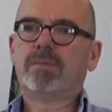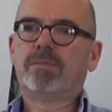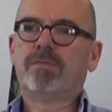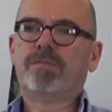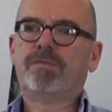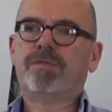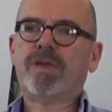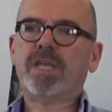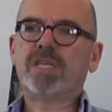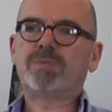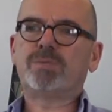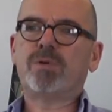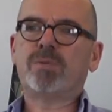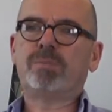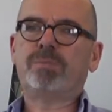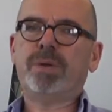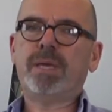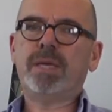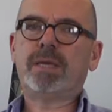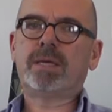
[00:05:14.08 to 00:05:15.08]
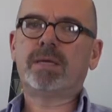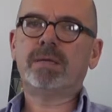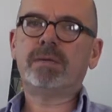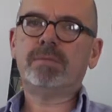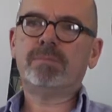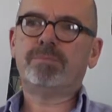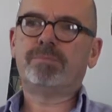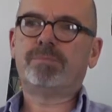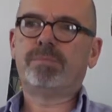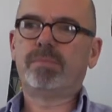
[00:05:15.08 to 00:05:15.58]
Facebook
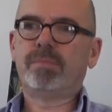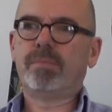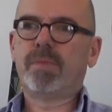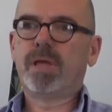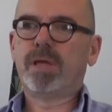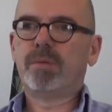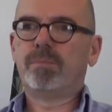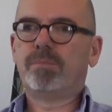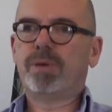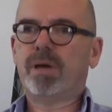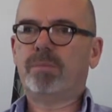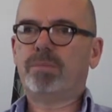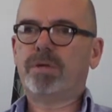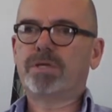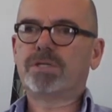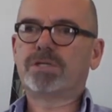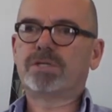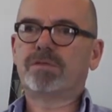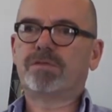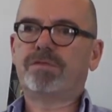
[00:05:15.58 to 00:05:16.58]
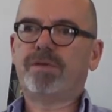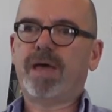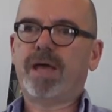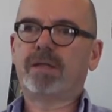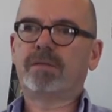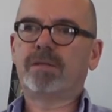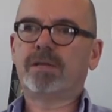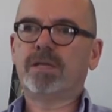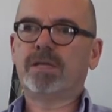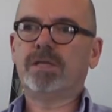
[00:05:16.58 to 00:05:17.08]
Beacon published the
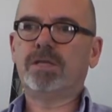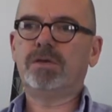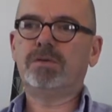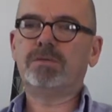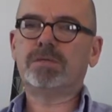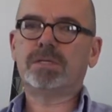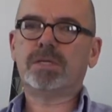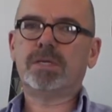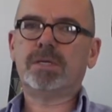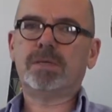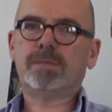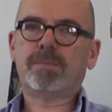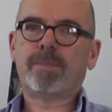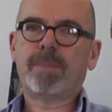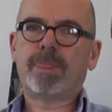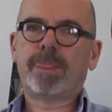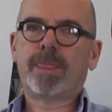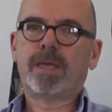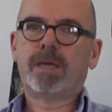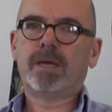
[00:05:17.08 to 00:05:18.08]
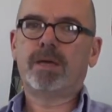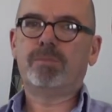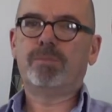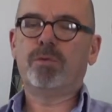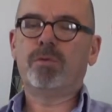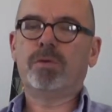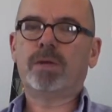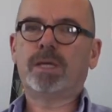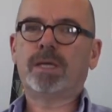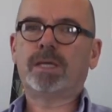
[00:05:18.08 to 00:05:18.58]
fact that a user had
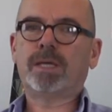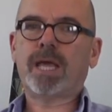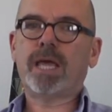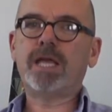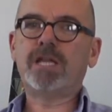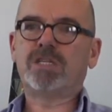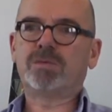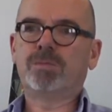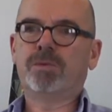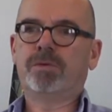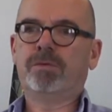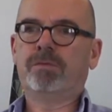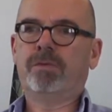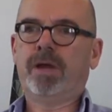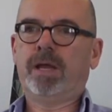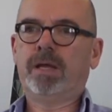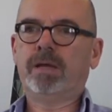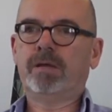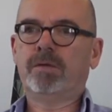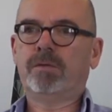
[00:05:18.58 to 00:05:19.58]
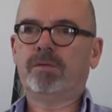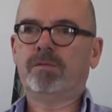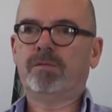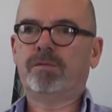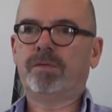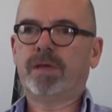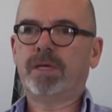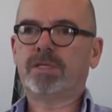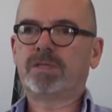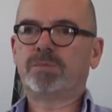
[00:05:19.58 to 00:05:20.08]
bought an engagement ring on
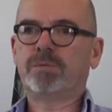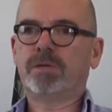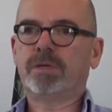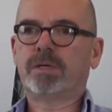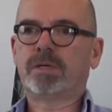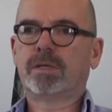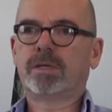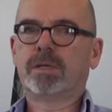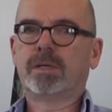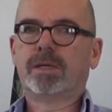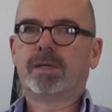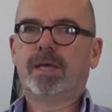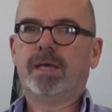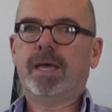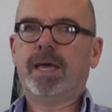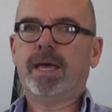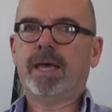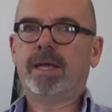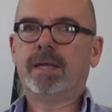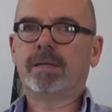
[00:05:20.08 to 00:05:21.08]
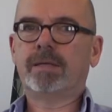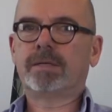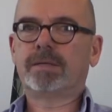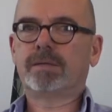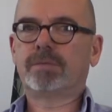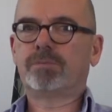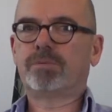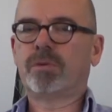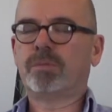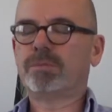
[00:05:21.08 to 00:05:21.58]
Facebook,
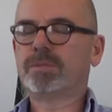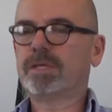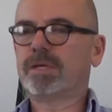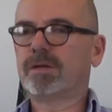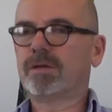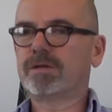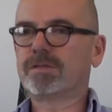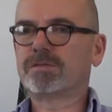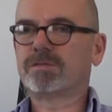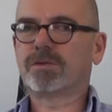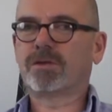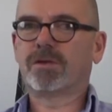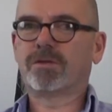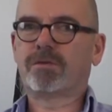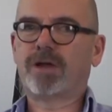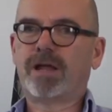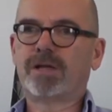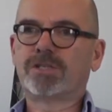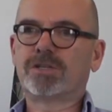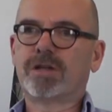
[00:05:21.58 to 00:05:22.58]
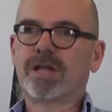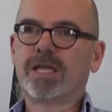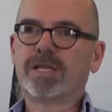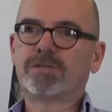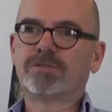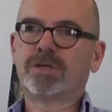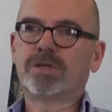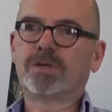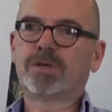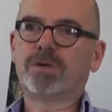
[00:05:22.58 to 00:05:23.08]
and prompting lots of
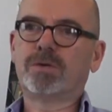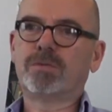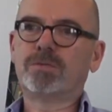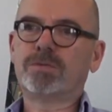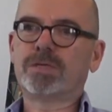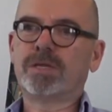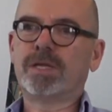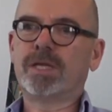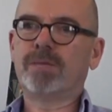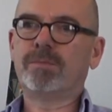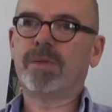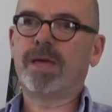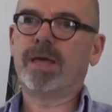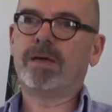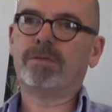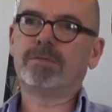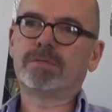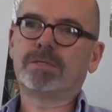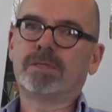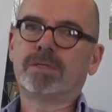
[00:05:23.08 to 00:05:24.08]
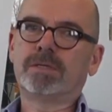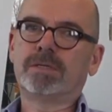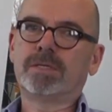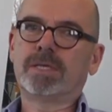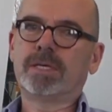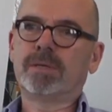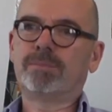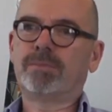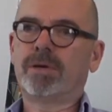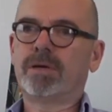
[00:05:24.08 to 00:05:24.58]
congratulatory calls and emails and
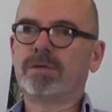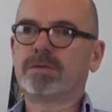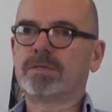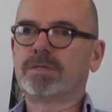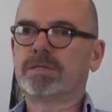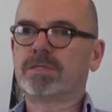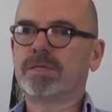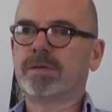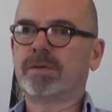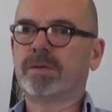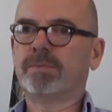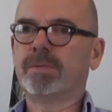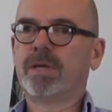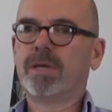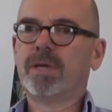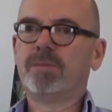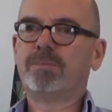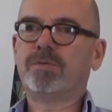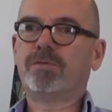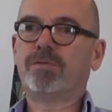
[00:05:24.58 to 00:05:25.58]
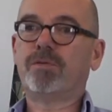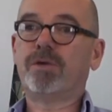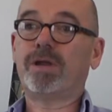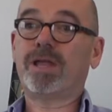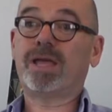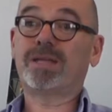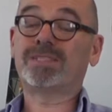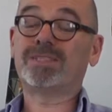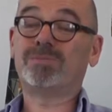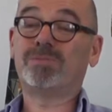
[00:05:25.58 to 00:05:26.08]
posts to him before he'd
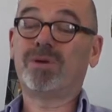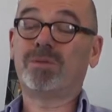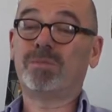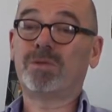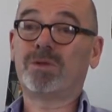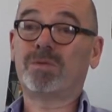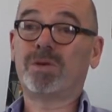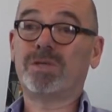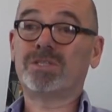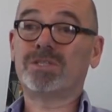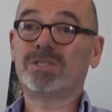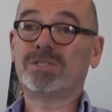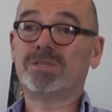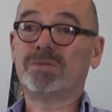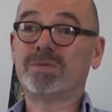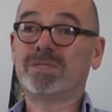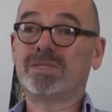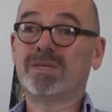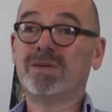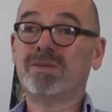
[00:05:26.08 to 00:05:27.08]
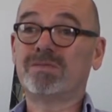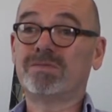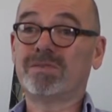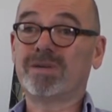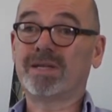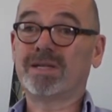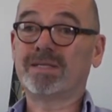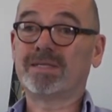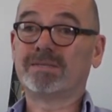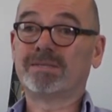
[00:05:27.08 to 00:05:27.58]
actually popped the question to his
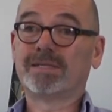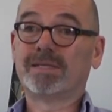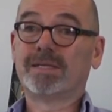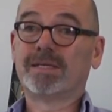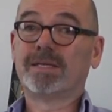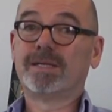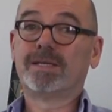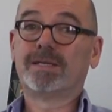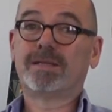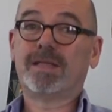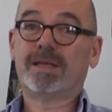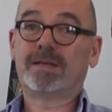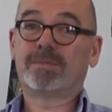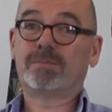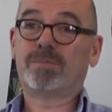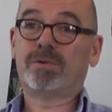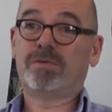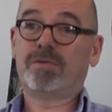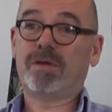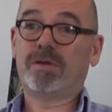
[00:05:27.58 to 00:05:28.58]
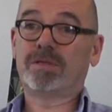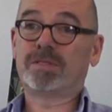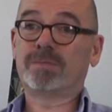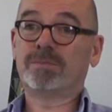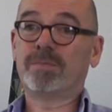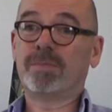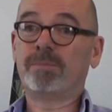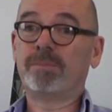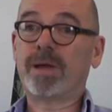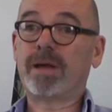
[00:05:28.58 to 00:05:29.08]
girlfriend. That provoked
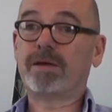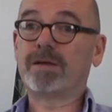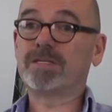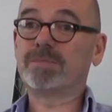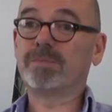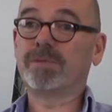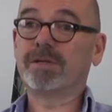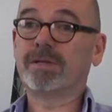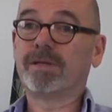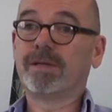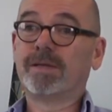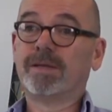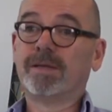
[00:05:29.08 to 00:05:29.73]
some embarrassment.